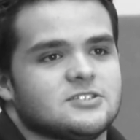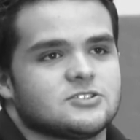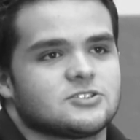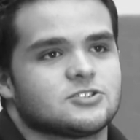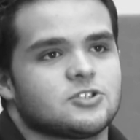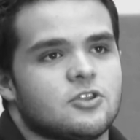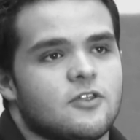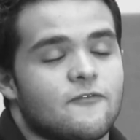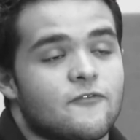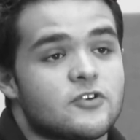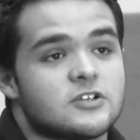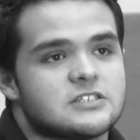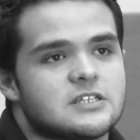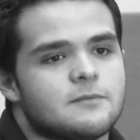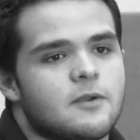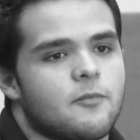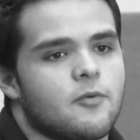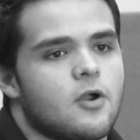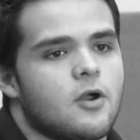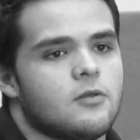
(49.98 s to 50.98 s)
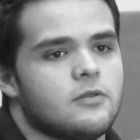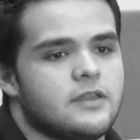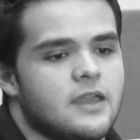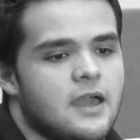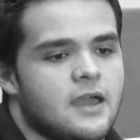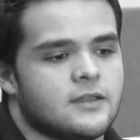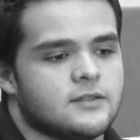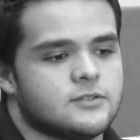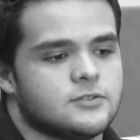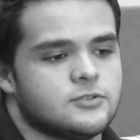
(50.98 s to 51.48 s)
So the first time I probably
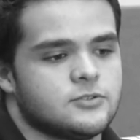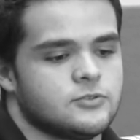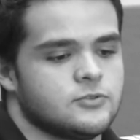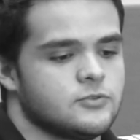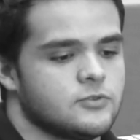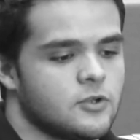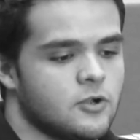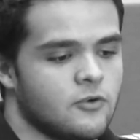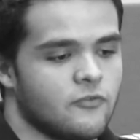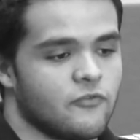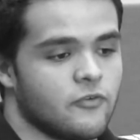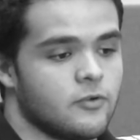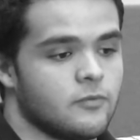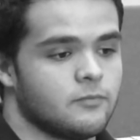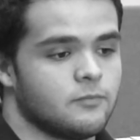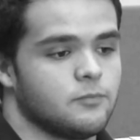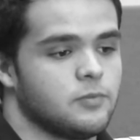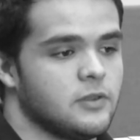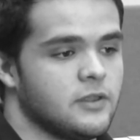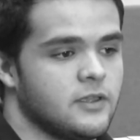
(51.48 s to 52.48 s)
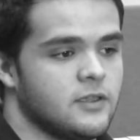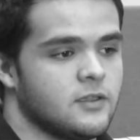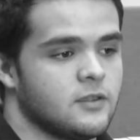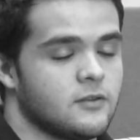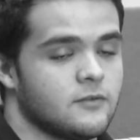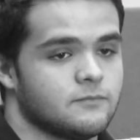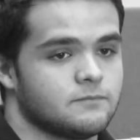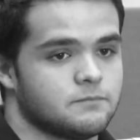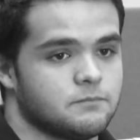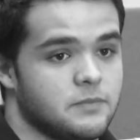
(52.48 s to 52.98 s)
had to go from playing in
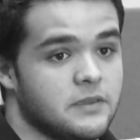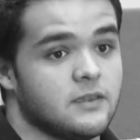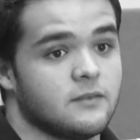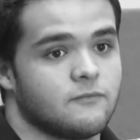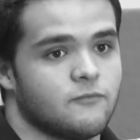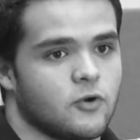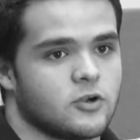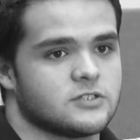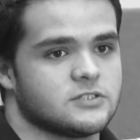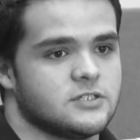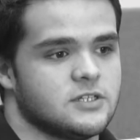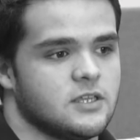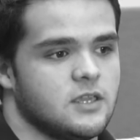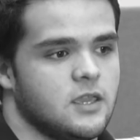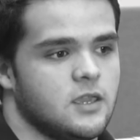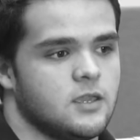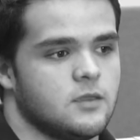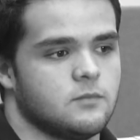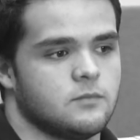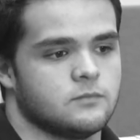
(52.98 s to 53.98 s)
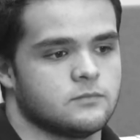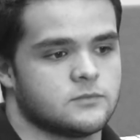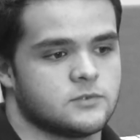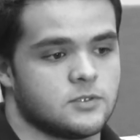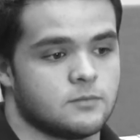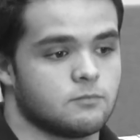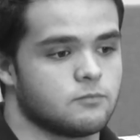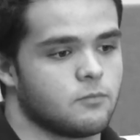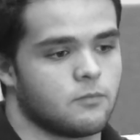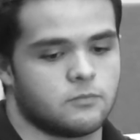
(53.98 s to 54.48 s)
a big varsity game
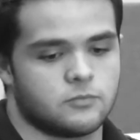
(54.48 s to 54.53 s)
to